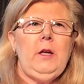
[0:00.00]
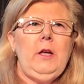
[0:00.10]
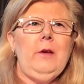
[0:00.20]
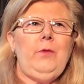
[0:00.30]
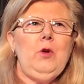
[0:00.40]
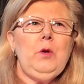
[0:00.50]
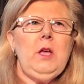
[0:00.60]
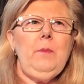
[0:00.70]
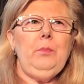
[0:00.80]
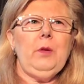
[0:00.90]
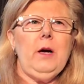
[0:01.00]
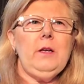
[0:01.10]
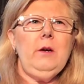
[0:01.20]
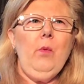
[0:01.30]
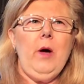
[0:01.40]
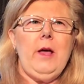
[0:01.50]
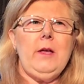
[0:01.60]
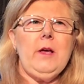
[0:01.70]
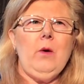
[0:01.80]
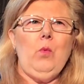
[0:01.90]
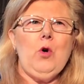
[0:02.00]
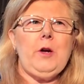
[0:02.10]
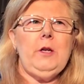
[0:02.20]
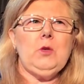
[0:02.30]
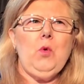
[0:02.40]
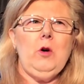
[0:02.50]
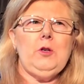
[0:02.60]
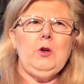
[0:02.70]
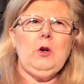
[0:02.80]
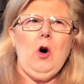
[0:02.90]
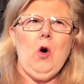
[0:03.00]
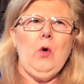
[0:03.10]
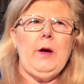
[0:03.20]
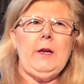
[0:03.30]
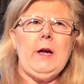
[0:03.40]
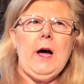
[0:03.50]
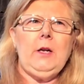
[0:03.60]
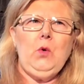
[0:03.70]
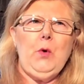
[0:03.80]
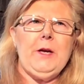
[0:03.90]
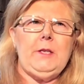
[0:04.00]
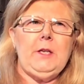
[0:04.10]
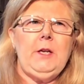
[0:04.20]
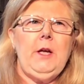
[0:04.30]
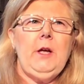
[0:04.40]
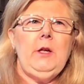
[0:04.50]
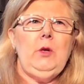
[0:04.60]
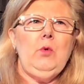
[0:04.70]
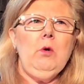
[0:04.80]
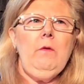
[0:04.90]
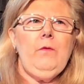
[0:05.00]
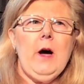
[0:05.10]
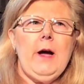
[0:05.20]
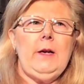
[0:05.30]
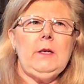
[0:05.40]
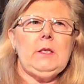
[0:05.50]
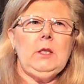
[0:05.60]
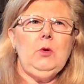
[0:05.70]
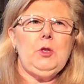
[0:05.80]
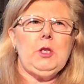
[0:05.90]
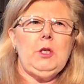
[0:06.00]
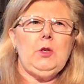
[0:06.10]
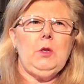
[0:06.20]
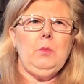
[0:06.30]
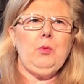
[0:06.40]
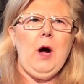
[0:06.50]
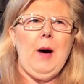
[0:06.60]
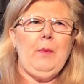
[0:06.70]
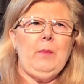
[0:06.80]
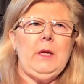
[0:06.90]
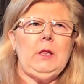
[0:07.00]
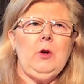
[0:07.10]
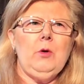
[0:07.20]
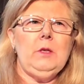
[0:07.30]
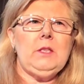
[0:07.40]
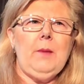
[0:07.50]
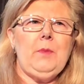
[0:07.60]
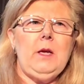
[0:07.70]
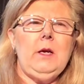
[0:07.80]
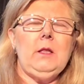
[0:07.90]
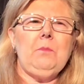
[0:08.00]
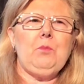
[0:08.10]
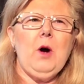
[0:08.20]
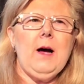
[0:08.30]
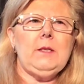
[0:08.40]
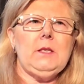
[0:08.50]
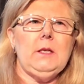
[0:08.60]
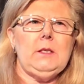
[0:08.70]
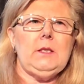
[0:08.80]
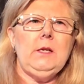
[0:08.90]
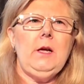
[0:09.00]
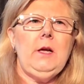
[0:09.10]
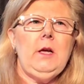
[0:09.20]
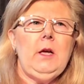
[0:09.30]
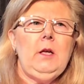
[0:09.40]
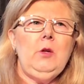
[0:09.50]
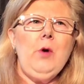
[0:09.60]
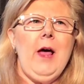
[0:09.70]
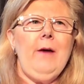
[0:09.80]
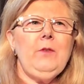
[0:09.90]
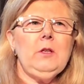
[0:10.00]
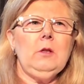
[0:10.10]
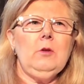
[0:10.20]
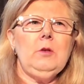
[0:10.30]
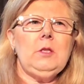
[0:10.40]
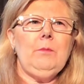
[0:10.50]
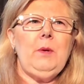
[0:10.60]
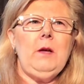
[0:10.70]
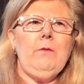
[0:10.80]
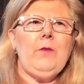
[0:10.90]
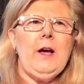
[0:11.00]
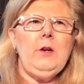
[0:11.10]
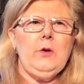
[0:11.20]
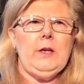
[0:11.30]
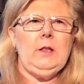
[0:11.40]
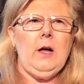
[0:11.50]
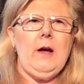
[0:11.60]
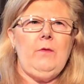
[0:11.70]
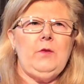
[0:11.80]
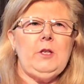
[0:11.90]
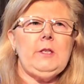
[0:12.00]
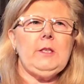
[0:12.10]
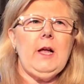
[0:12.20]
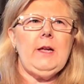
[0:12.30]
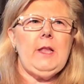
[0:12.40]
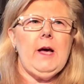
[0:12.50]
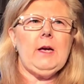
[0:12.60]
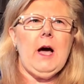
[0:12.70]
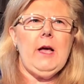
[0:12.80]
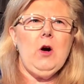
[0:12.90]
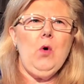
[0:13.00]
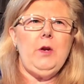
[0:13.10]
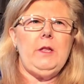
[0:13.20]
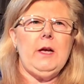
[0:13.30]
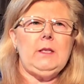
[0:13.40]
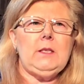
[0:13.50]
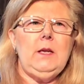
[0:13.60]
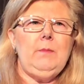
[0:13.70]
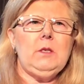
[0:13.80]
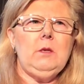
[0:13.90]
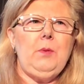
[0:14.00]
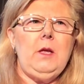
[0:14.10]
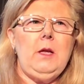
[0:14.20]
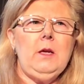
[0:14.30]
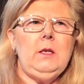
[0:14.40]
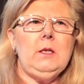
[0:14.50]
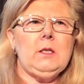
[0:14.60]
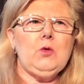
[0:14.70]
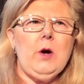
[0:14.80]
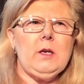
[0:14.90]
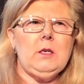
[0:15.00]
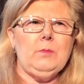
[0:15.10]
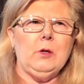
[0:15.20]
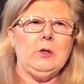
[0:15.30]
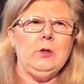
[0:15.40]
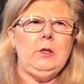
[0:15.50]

If you keep plugging away at working toward your goal and not quit, you will find a solution to the problem and learn something in the process. You have to learn to be a fighter in life, just like that coyote that seems to be indestructible.